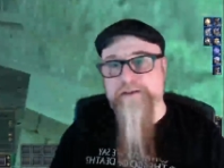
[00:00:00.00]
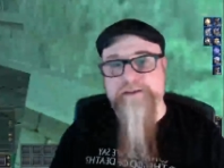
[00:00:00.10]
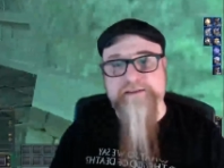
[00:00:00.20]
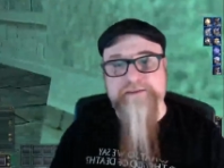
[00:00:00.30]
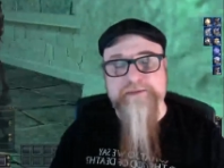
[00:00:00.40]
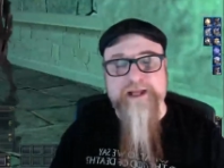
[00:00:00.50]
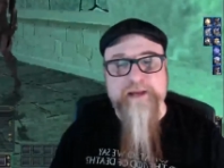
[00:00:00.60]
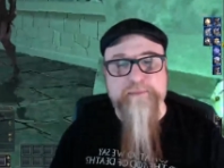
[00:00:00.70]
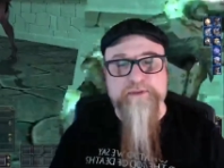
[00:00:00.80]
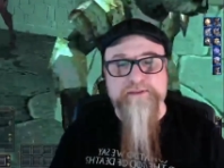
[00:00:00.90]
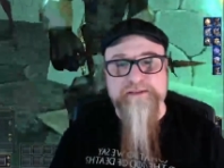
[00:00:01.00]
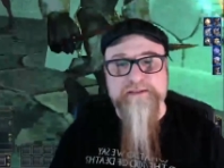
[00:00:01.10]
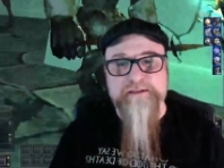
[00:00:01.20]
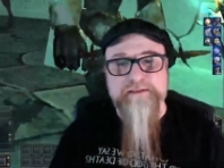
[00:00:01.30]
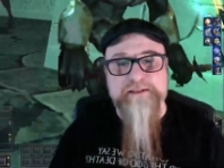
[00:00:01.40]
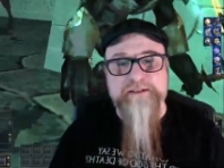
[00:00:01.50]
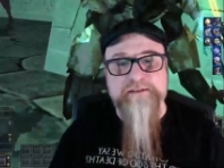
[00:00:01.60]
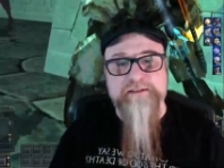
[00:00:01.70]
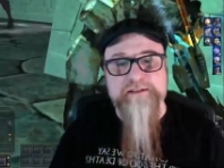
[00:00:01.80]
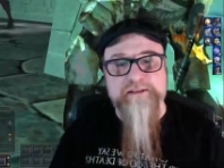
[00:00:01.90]
and see what happens. So here's
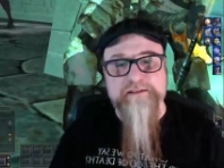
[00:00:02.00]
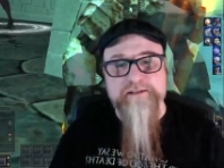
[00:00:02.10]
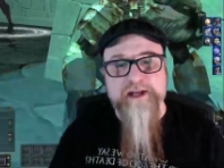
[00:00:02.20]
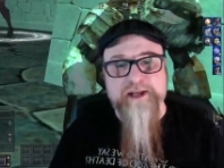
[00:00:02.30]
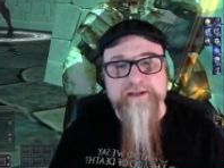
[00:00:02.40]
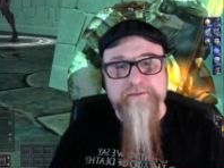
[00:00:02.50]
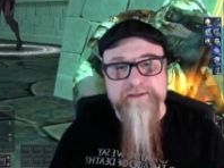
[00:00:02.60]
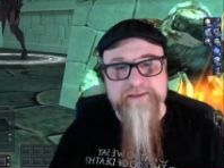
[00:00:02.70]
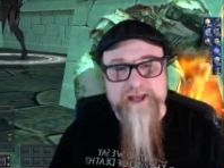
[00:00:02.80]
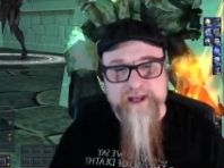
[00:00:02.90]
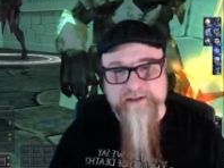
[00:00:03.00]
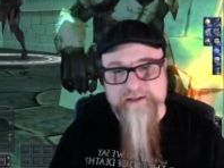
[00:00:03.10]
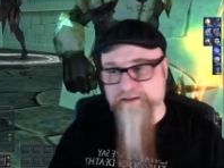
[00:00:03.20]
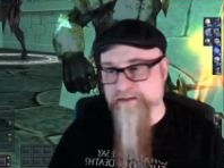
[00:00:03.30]
another guy to attack.